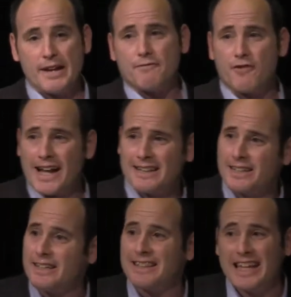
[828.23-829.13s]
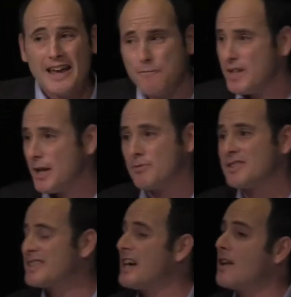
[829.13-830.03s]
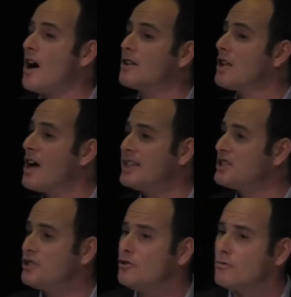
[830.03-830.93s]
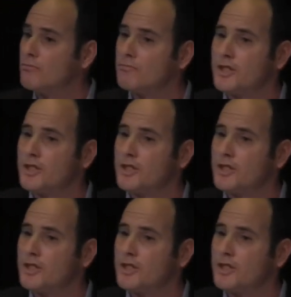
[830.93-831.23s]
and frankly, they've been able to sell online too.